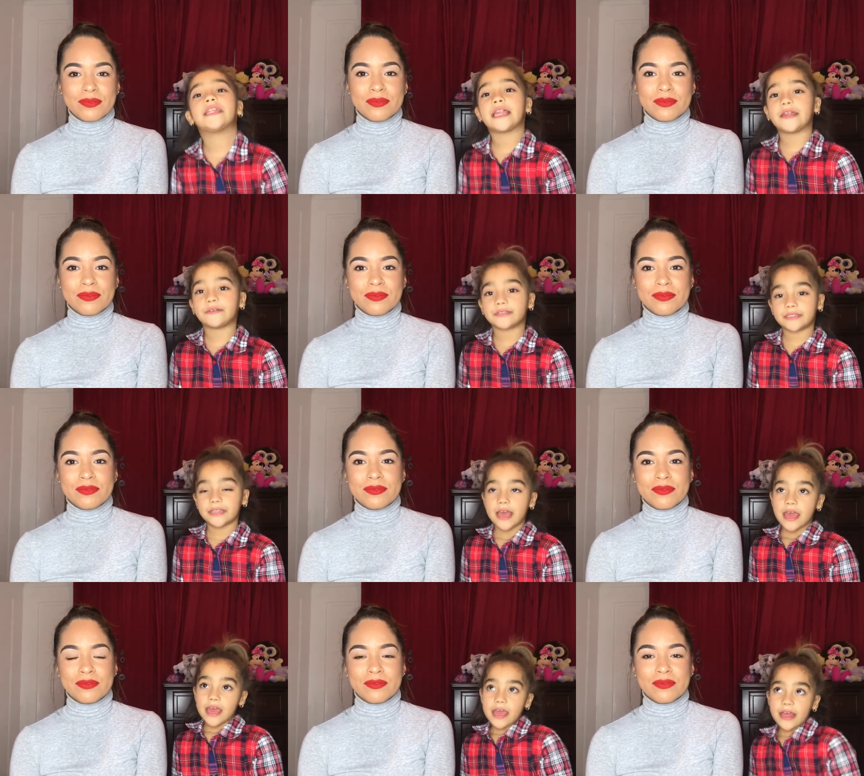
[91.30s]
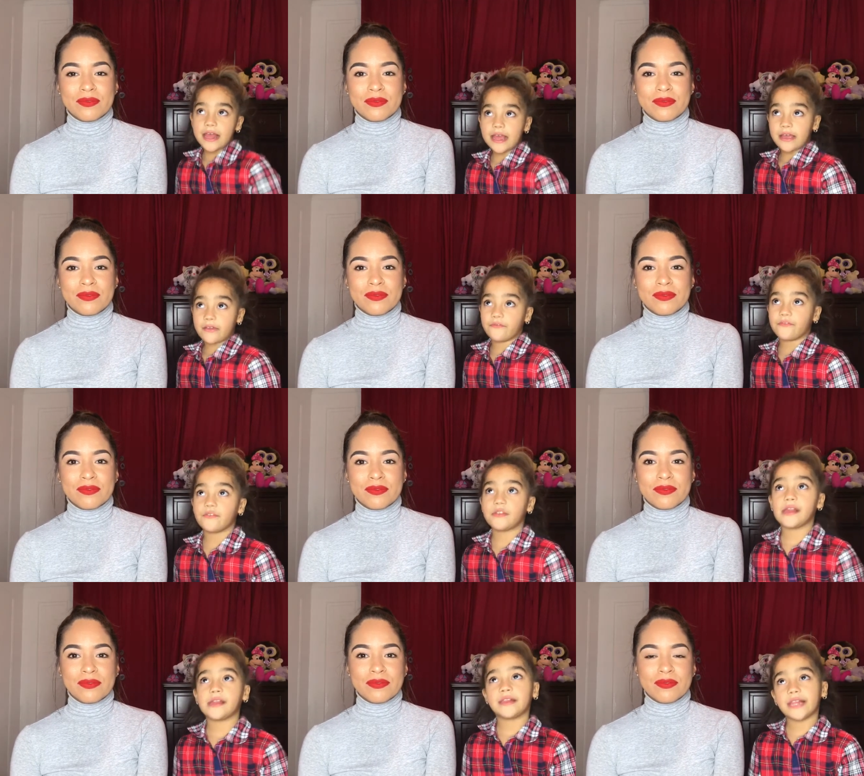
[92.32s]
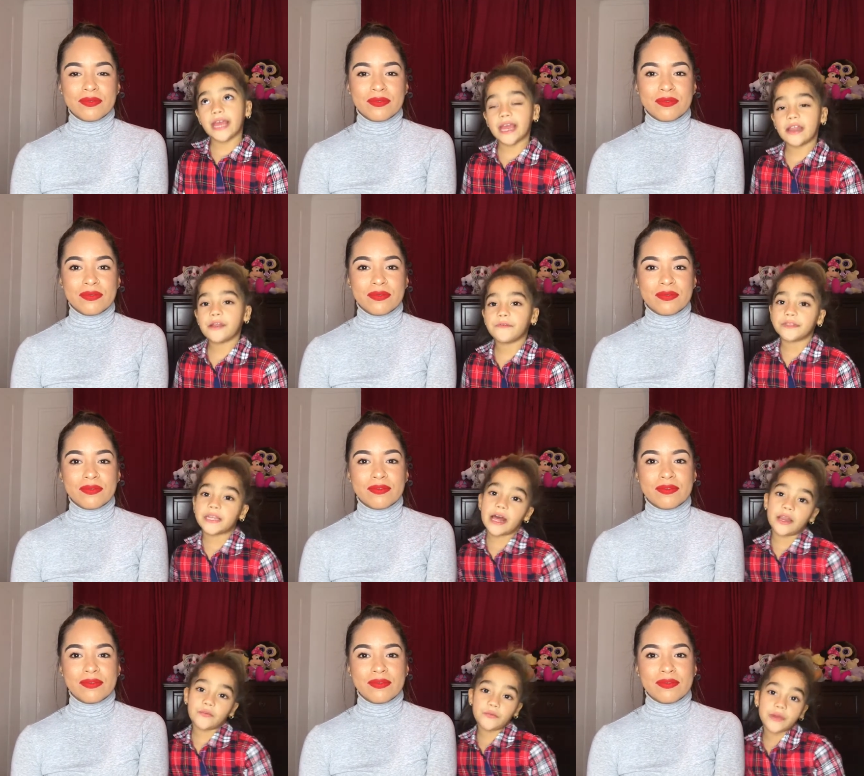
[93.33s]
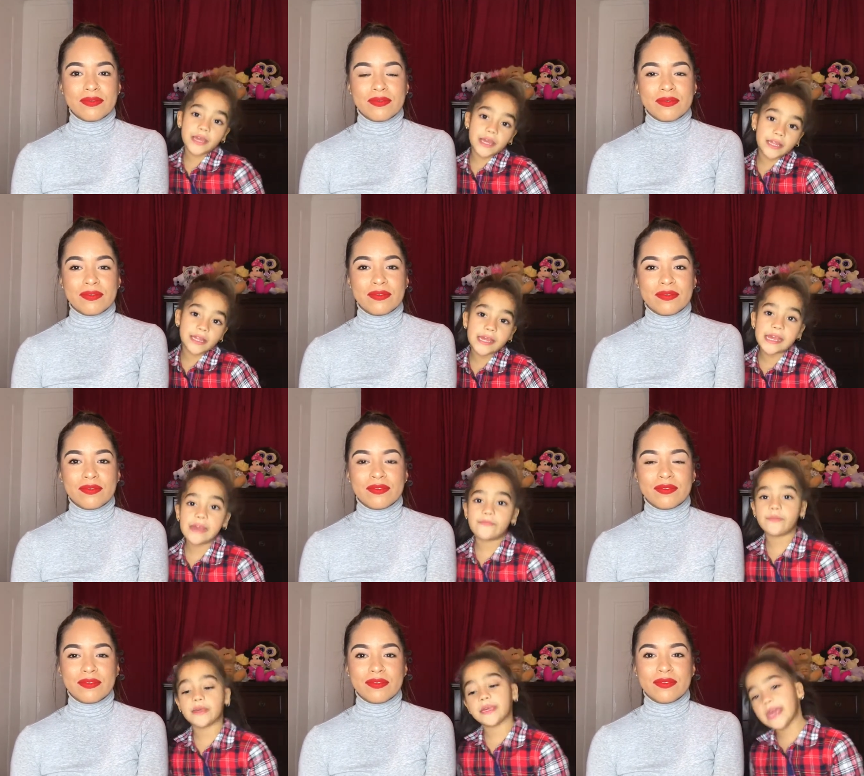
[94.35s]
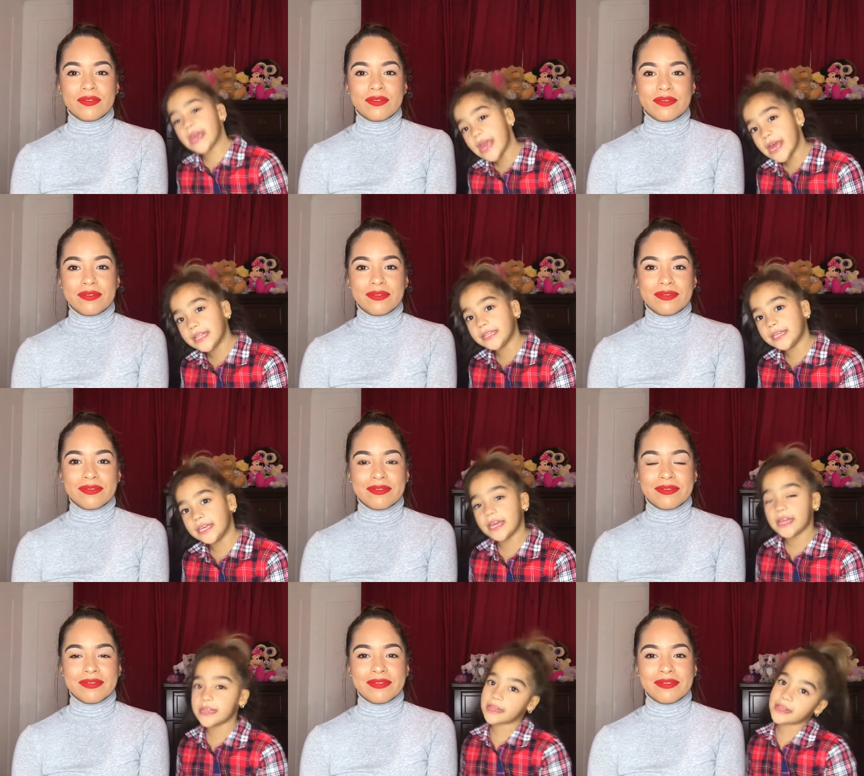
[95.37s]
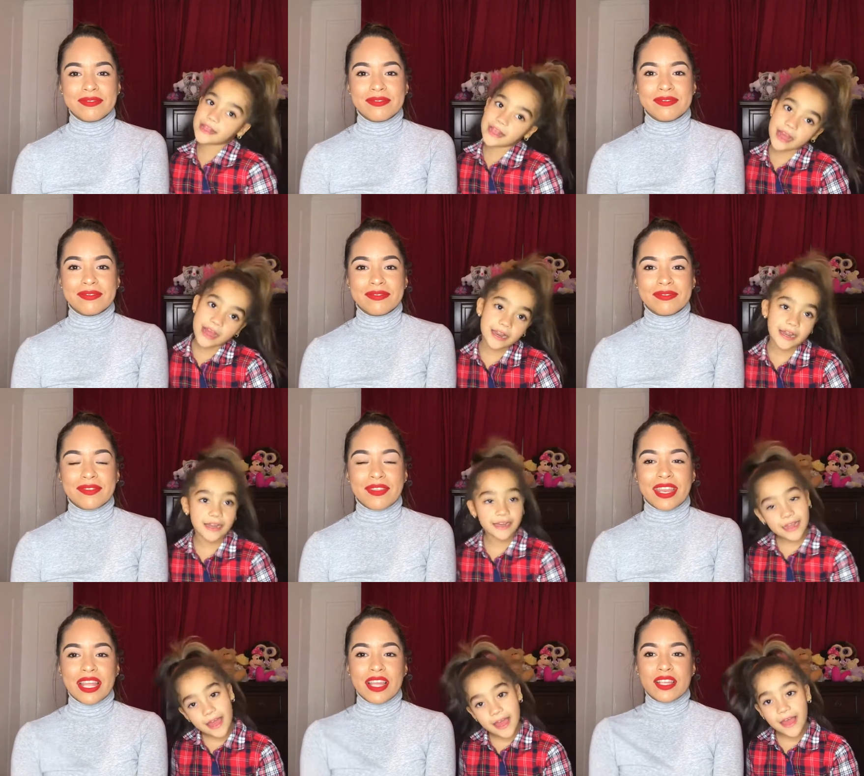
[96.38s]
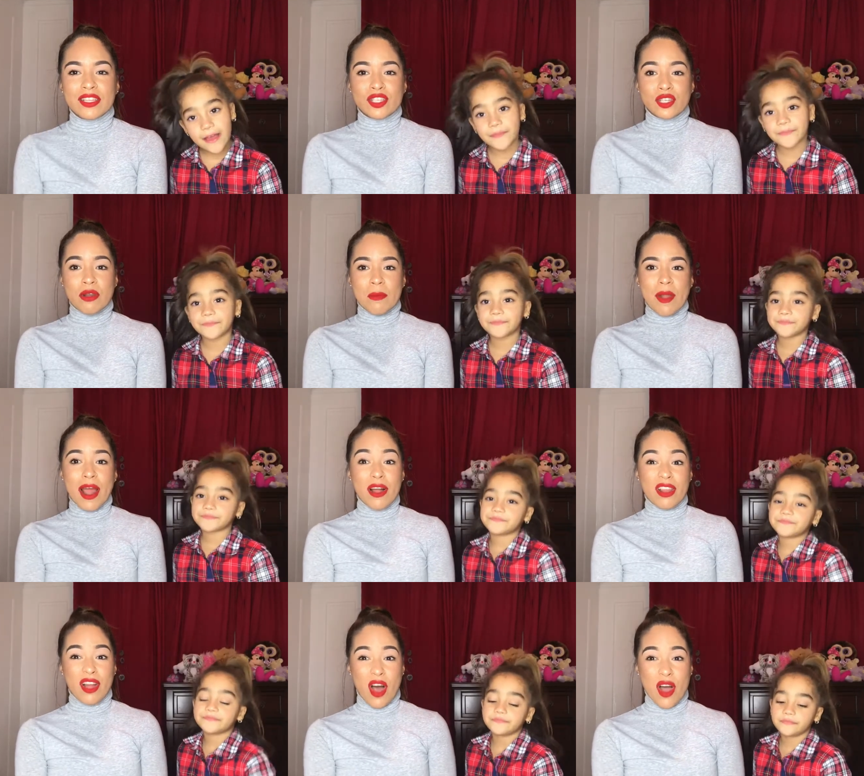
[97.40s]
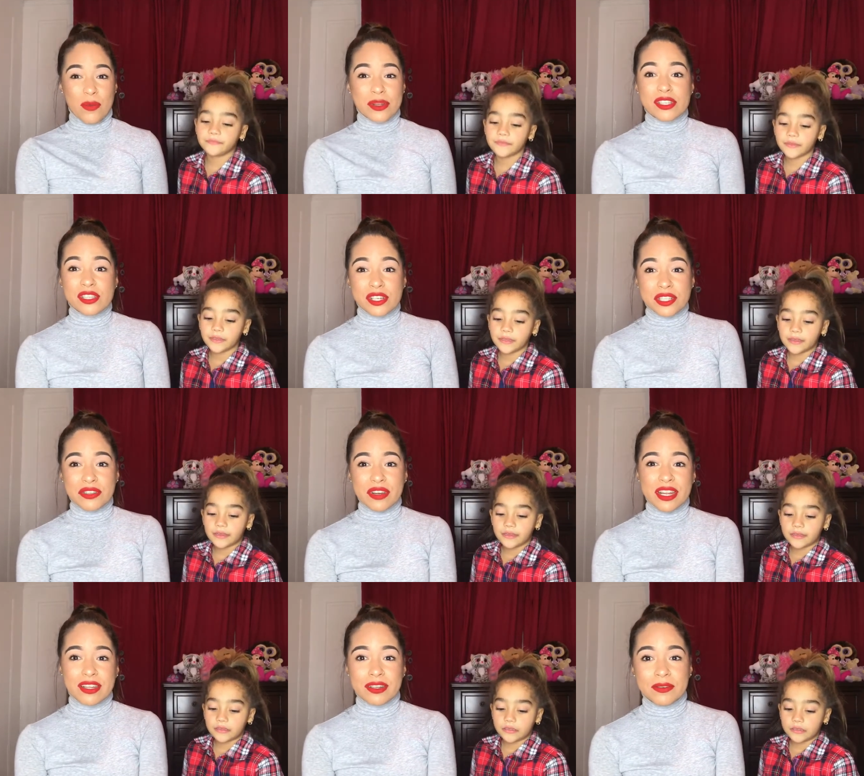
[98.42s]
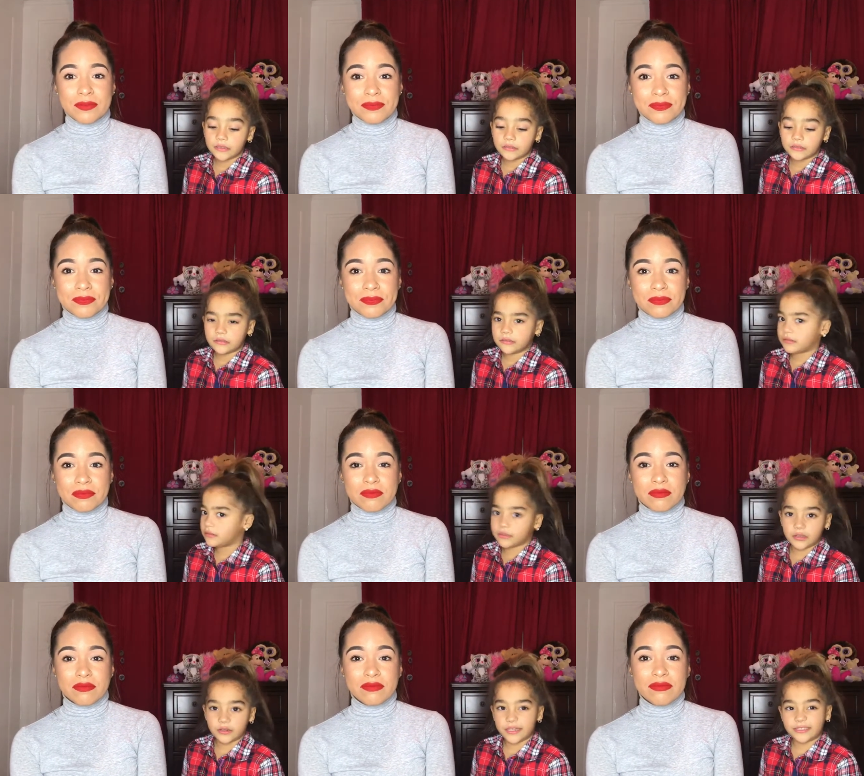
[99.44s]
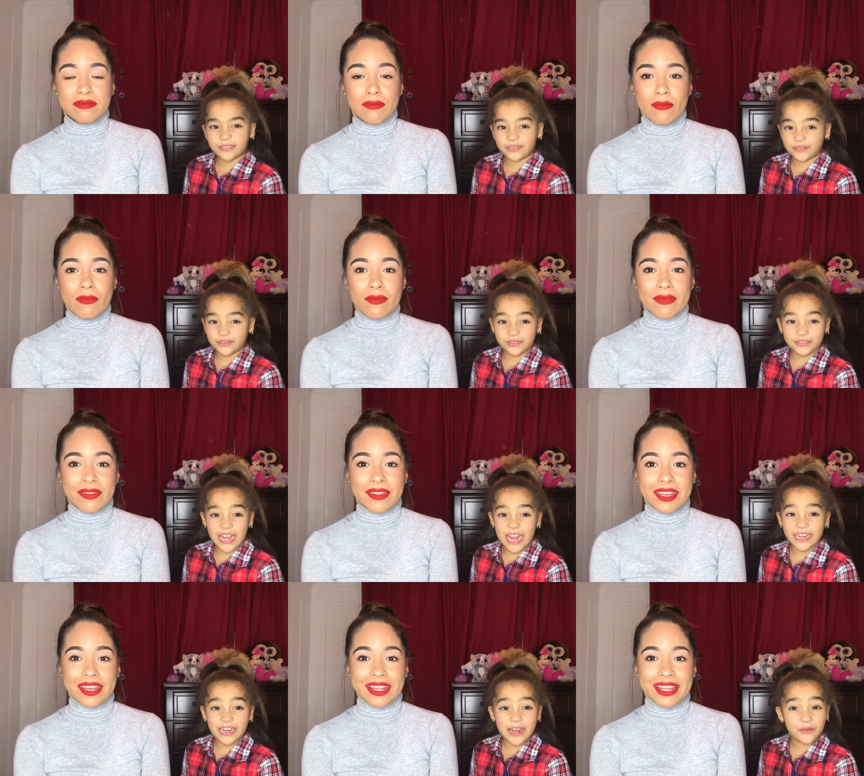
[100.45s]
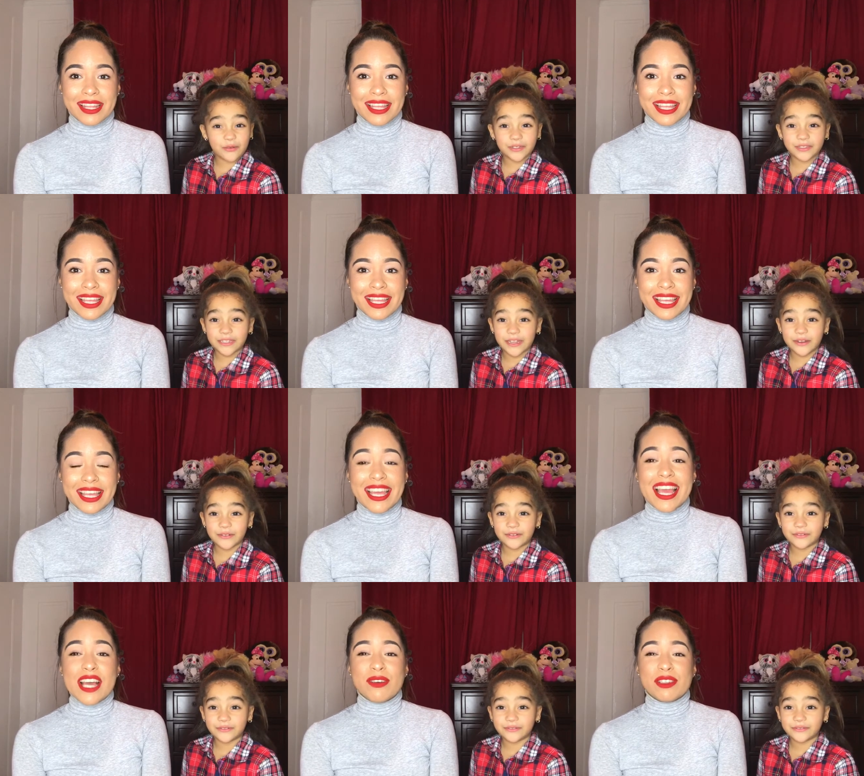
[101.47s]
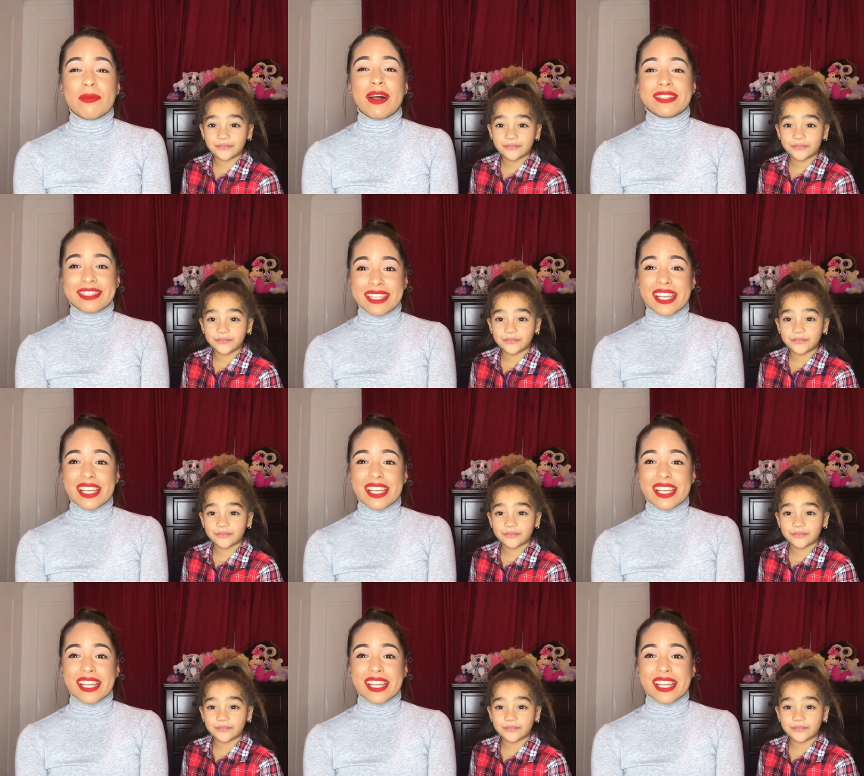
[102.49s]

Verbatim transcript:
Speaker 1: and then it was like a few days later, it was Halloween. They gave me candy and na
Speaker 2: na na. Do you remember how long was the surgery? No, like nine
Speaker 1: hours. I don't know. It
Speaker 2: was about